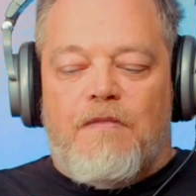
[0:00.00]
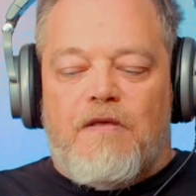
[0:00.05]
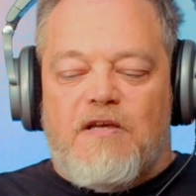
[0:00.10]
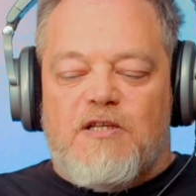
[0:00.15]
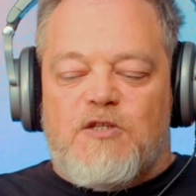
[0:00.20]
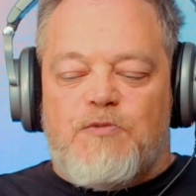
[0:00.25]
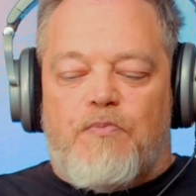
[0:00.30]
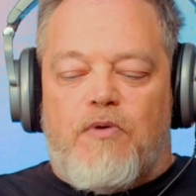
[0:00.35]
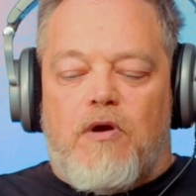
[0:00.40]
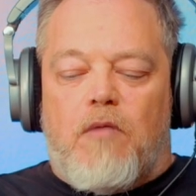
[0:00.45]

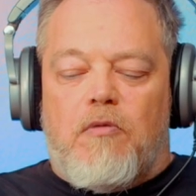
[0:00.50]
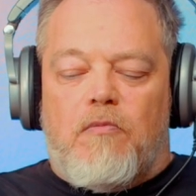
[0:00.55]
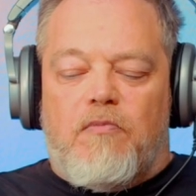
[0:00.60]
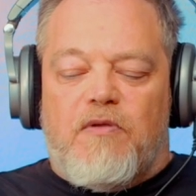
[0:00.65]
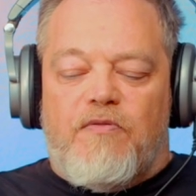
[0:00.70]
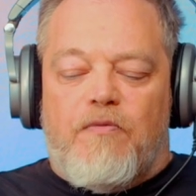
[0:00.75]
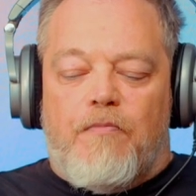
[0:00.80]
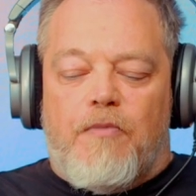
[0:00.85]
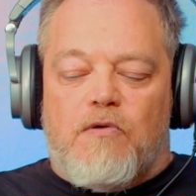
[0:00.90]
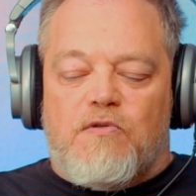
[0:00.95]
is probably
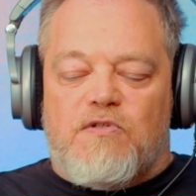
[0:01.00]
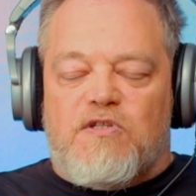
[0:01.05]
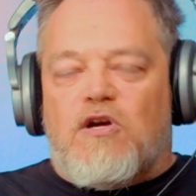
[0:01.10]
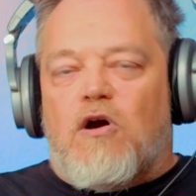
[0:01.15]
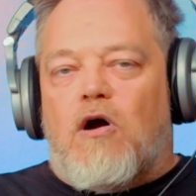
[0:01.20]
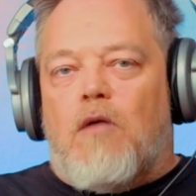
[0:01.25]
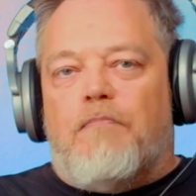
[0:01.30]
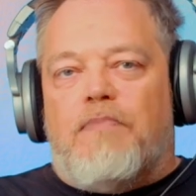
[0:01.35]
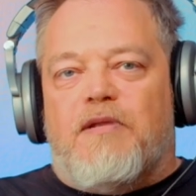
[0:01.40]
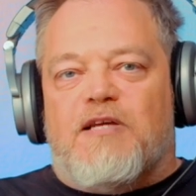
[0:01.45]
the most
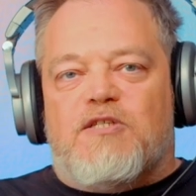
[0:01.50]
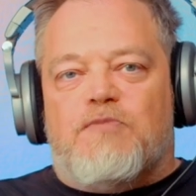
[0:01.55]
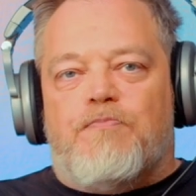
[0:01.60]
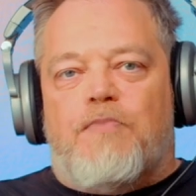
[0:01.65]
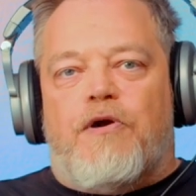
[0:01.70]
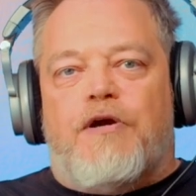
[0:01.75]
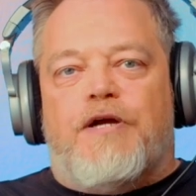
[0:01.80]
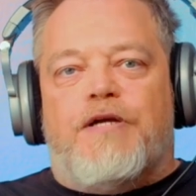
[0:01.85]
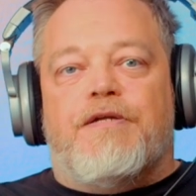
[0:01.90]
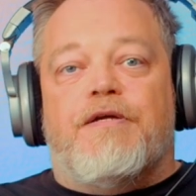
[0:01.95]
complex
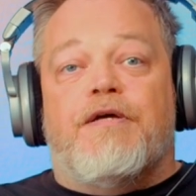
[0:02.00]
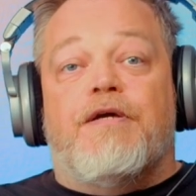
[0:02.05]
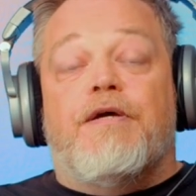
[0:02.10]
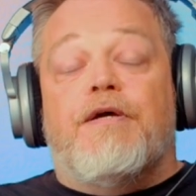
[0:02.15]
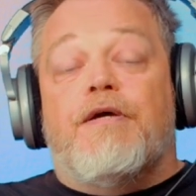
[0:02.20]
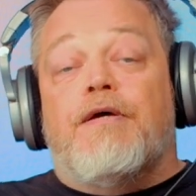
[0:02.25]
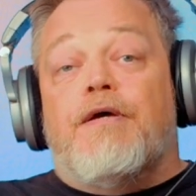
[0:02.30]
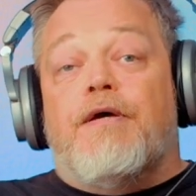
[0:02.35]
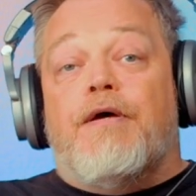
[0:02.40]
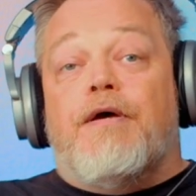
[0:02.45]
part
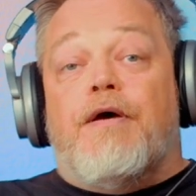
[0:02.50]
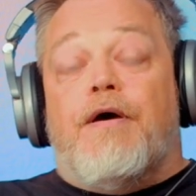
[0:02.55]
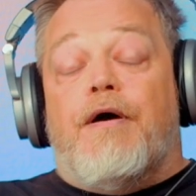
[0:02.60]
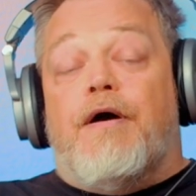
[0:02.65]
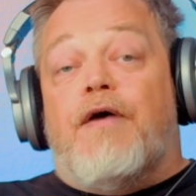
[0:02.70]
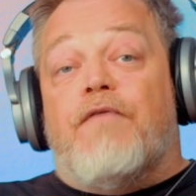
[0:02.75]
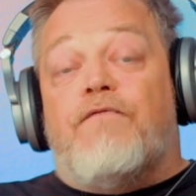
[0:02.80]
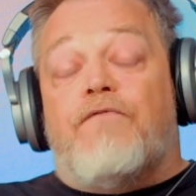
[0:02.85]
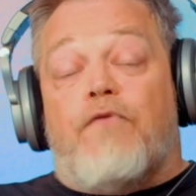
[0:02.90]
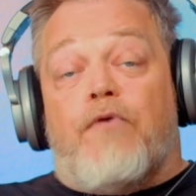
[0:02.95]

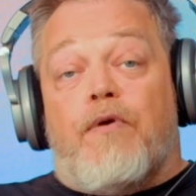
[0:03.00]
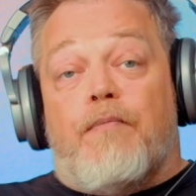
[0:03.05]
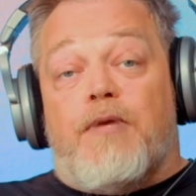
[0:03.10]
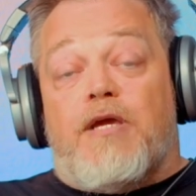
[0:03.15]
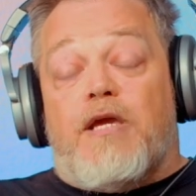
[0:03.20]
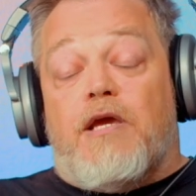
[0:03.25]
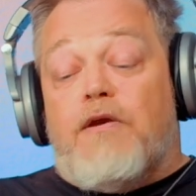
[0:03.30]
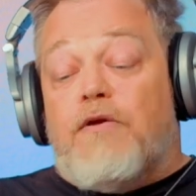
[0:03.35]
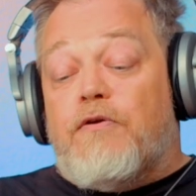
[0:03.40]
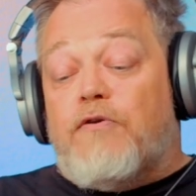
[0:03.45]
for a
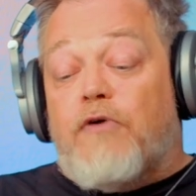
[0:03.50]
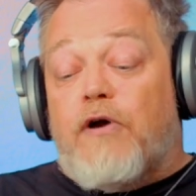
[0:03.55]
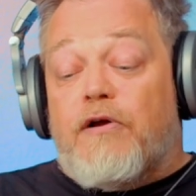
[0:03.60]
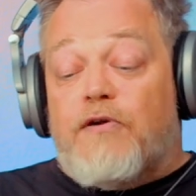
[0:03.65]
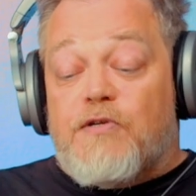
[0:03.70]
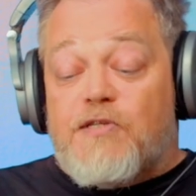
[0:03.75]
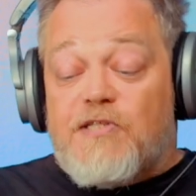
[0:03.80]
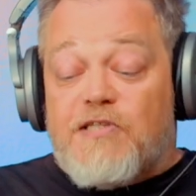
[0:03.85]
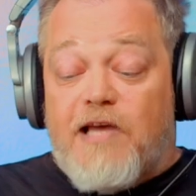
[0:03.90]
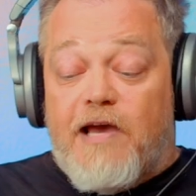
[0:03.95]
beginner to
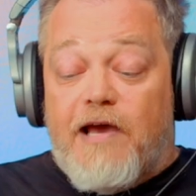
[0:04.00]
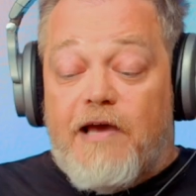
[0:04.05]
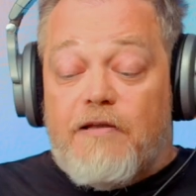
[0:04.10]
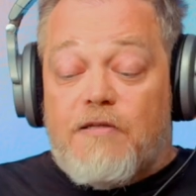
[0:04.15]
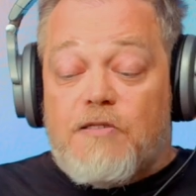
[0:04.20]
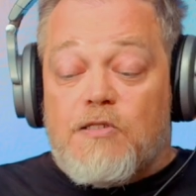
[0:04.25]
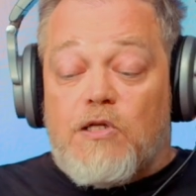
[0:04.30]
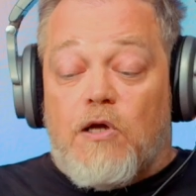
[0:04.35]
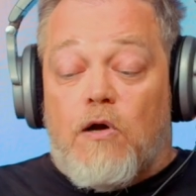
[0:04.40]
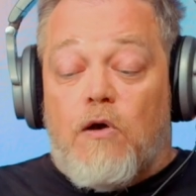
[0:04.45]
understand.
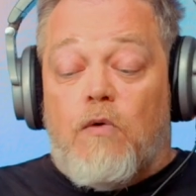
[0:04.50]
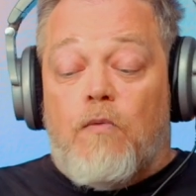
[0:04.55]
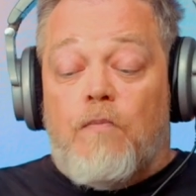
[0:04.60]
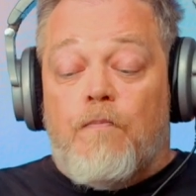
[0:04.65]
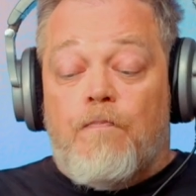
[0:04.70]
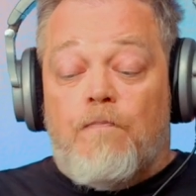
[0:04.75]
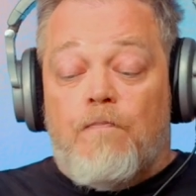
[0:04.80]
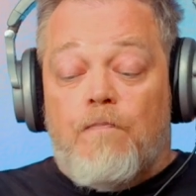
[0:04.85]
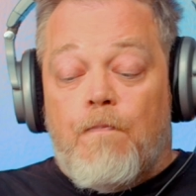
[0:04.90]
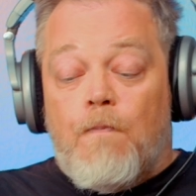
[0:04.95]
So,
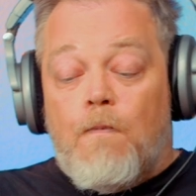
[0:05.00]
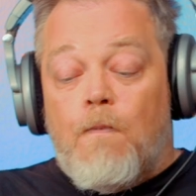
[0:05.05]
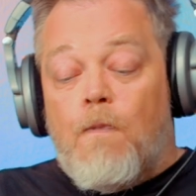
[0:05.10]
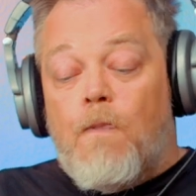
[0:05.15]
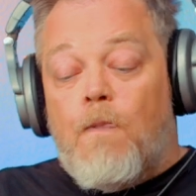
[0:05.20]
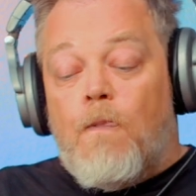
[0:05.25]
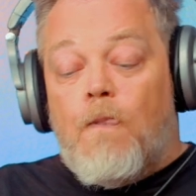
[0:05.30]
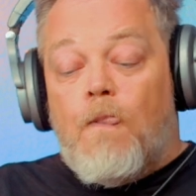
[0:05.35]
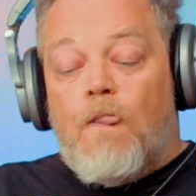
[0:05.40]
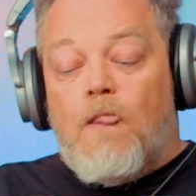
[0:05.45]

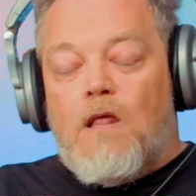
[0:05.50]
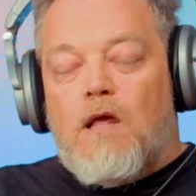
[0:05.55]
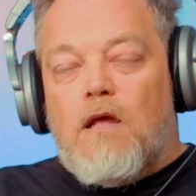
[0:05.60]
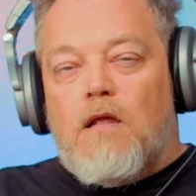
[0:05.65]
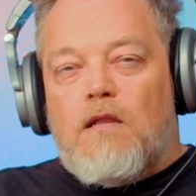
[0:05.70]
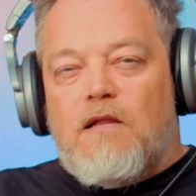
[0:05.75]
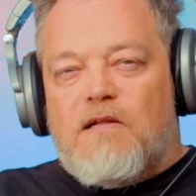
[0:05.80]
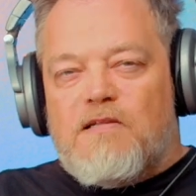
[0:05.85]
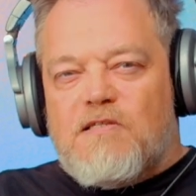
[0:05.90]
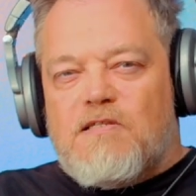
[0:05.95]

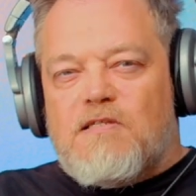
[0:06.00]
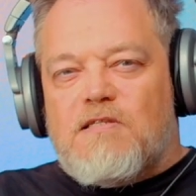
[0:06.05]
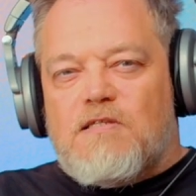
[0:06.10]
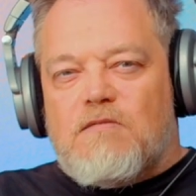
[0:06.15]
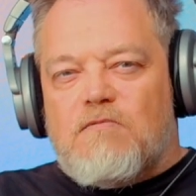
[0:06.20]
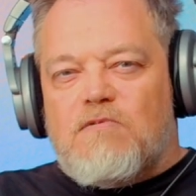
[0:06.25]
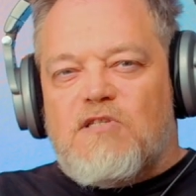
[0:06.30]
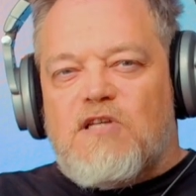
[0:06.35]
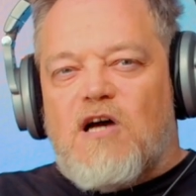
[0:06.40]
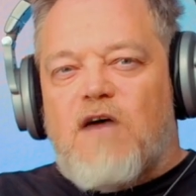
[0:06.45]
let's
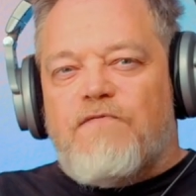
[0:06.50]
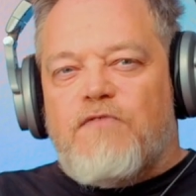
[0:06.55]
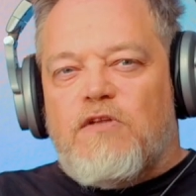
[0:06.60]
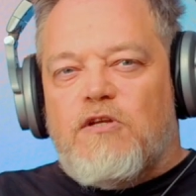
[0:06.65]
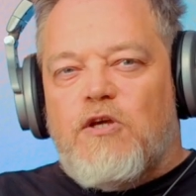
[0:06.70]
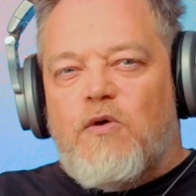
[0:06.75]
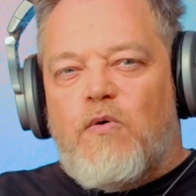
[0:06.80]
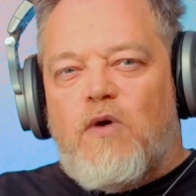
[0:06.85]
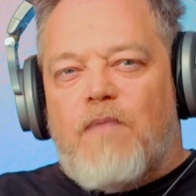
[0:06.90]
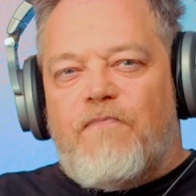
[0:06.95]
soften
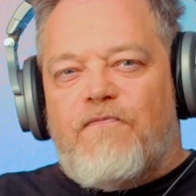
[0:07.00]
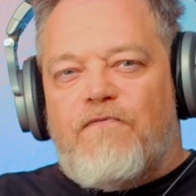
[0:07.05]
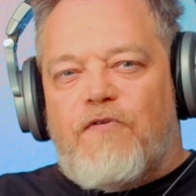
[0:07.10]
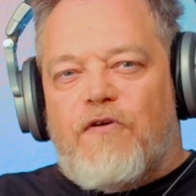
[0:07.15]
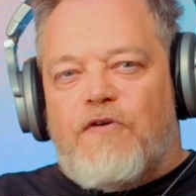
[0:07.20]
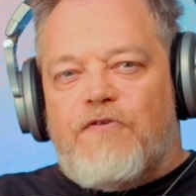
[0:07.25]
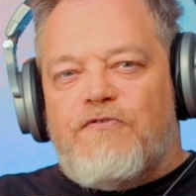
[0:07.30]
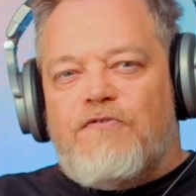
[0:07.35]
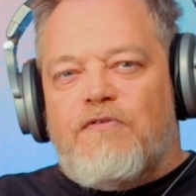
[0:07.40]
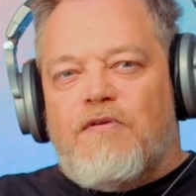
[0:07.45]
you up
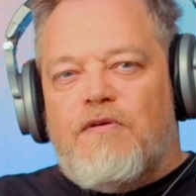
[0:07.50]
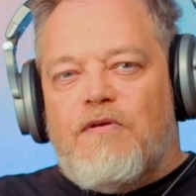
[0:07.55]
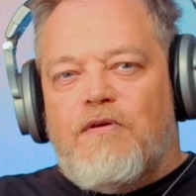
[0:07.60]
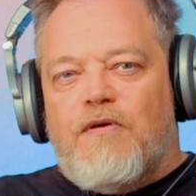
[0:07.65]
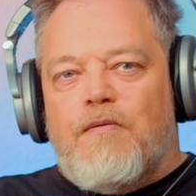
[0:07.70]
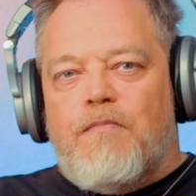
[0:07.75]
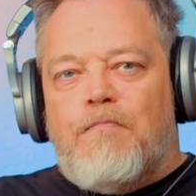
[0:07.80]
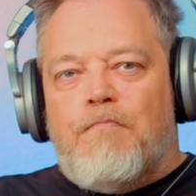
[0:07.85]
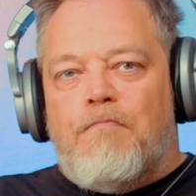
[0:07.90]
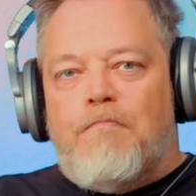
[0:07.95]
first
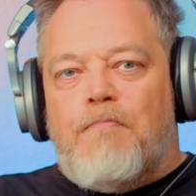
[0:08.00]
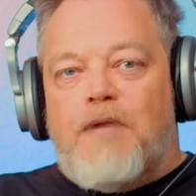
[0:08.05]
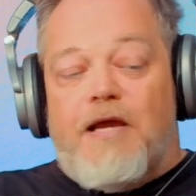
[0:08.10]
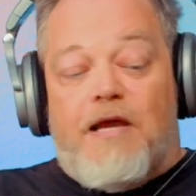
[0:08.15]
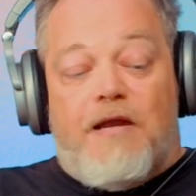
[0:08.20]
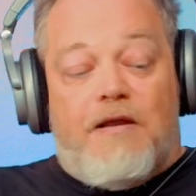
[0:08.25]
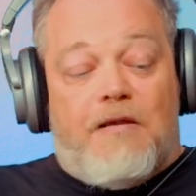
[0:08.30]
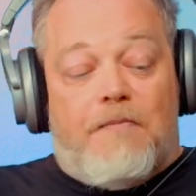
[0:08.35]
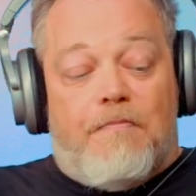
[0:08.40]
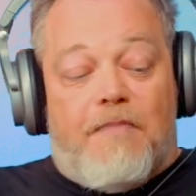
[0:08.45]
by
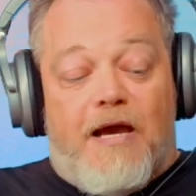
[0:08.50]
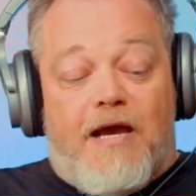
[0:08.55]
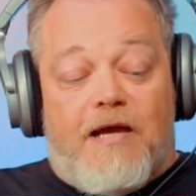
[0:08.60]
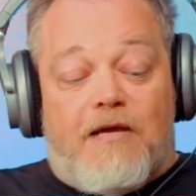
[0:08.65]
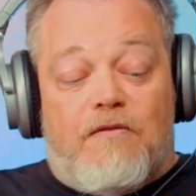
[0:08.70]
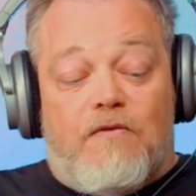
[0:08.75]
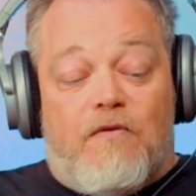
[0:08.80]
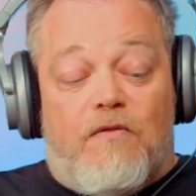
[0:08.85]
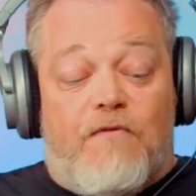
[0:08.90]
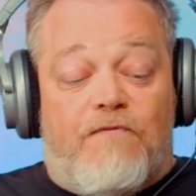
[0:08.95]
heading
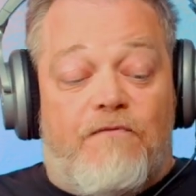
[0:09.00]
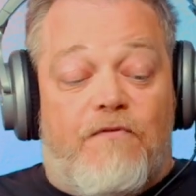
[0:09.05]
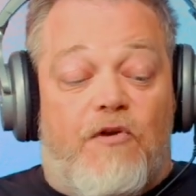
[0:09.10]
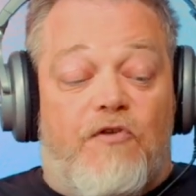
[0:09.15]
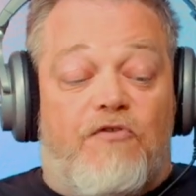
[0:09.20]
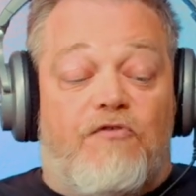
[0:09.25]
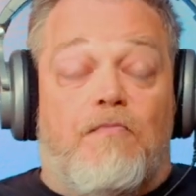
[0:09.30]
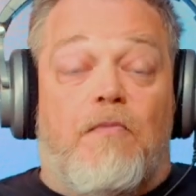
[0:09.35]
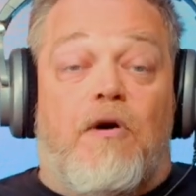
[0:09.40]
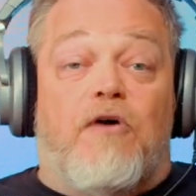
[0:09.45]
back to the
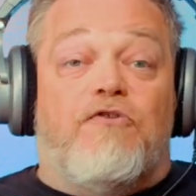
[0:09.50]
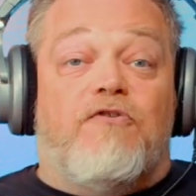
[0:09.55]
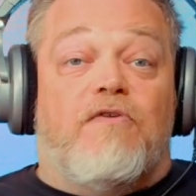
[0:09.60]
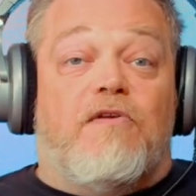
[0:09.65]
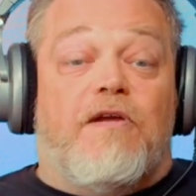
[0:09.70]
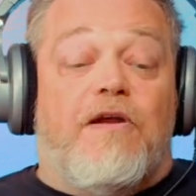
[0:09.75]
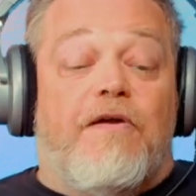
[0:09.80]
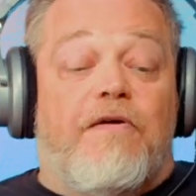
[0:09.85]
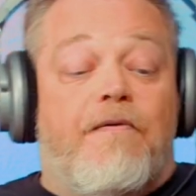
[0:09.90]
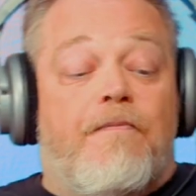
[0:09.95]
first module
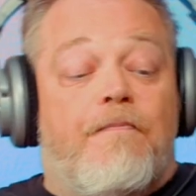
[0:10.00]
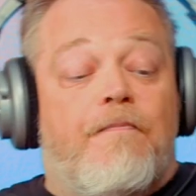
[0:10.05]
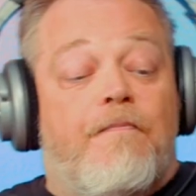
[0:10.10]
here,